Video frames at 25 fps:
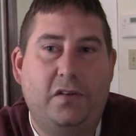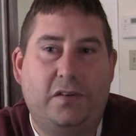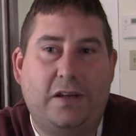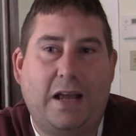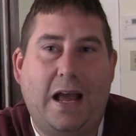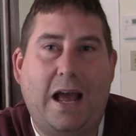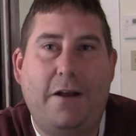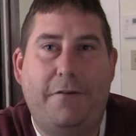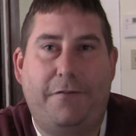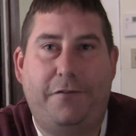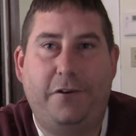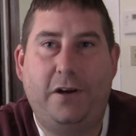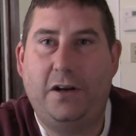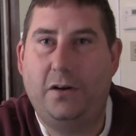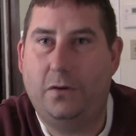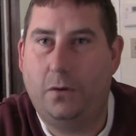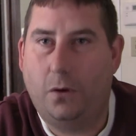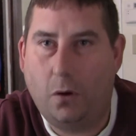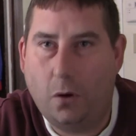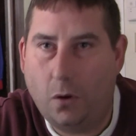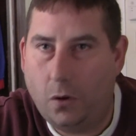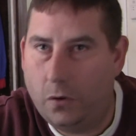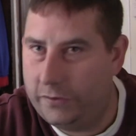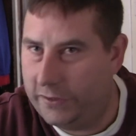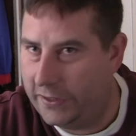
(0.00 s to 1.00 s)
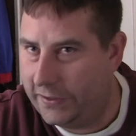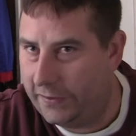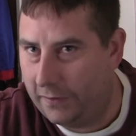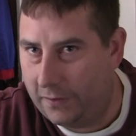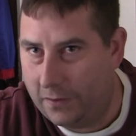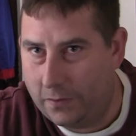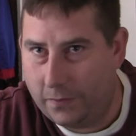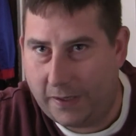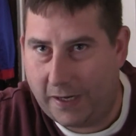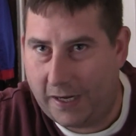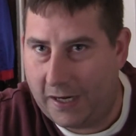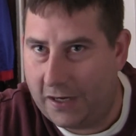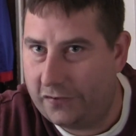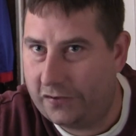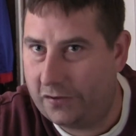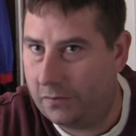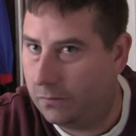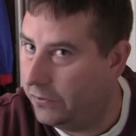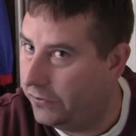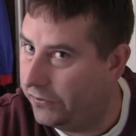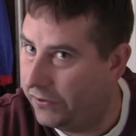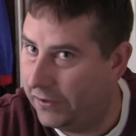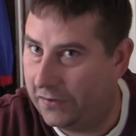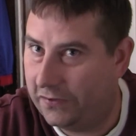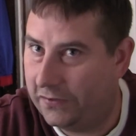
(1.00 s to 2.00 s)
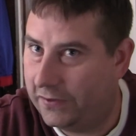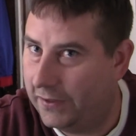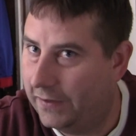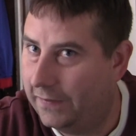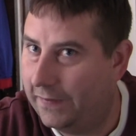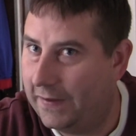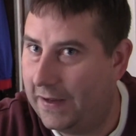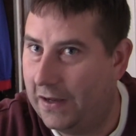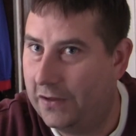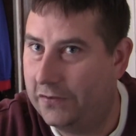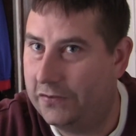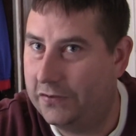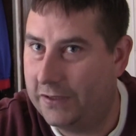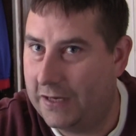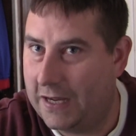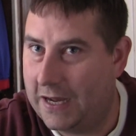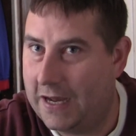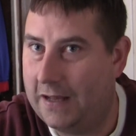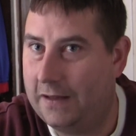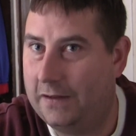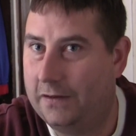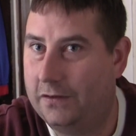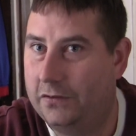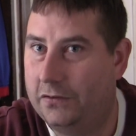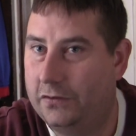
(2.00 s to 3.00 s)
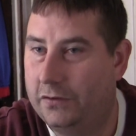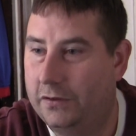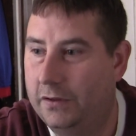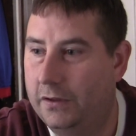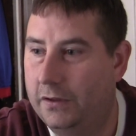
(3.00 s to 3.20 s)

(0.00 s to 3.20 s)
scot-free to a whole nother location with $16,000.